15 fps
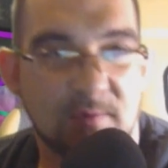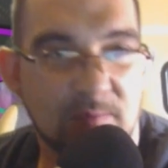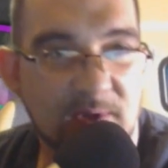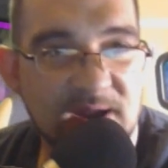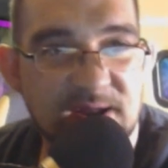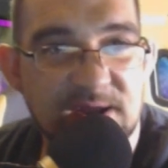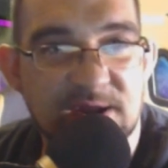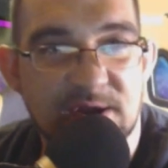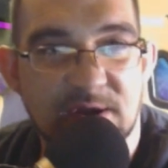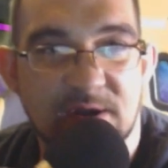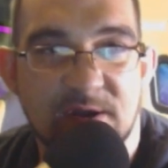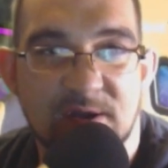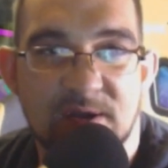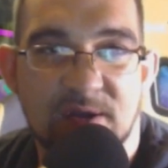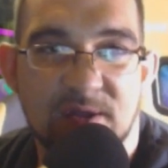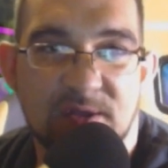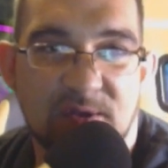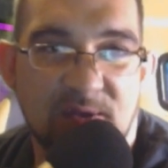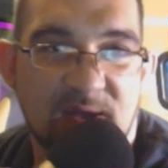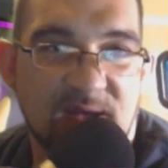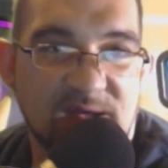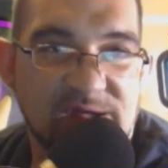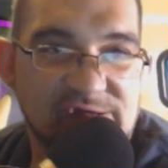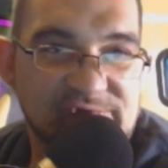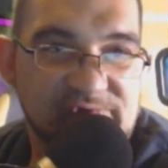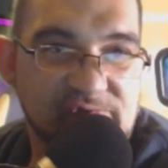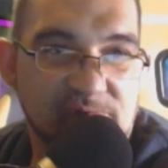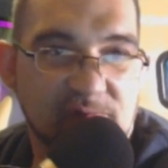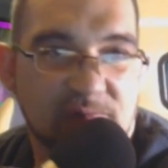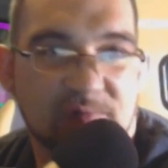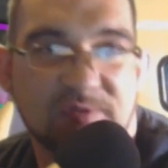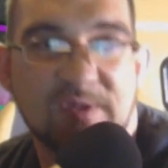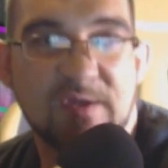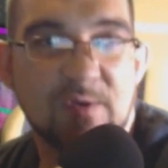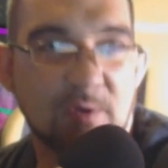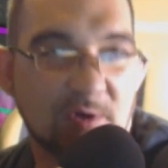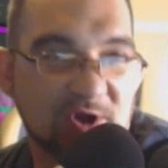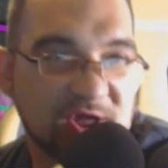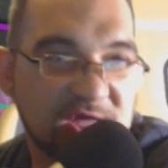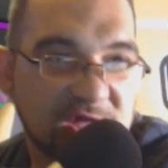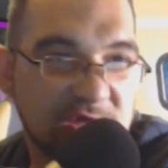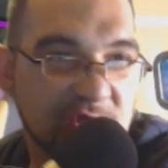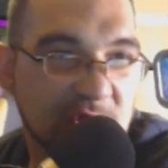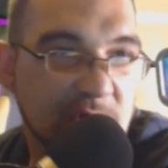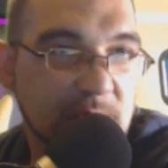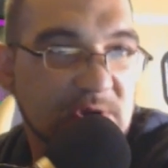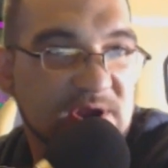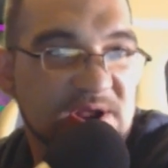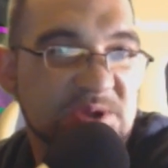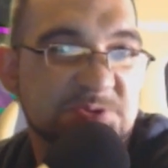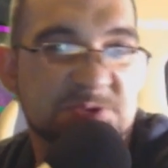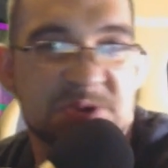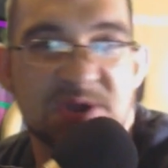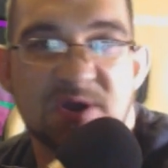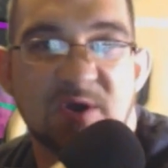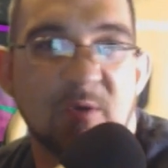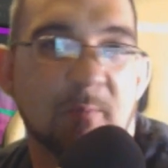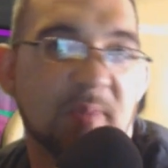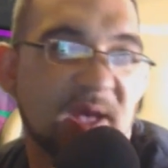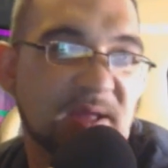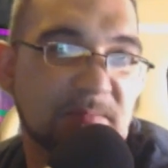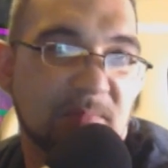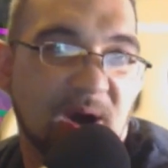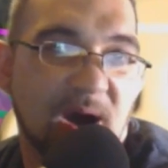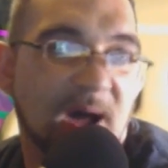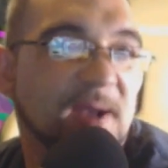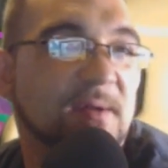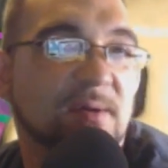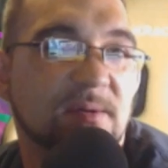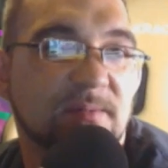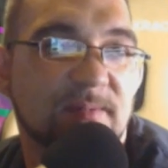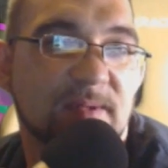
Right here, you have what they call an EGO or EGO pen mod.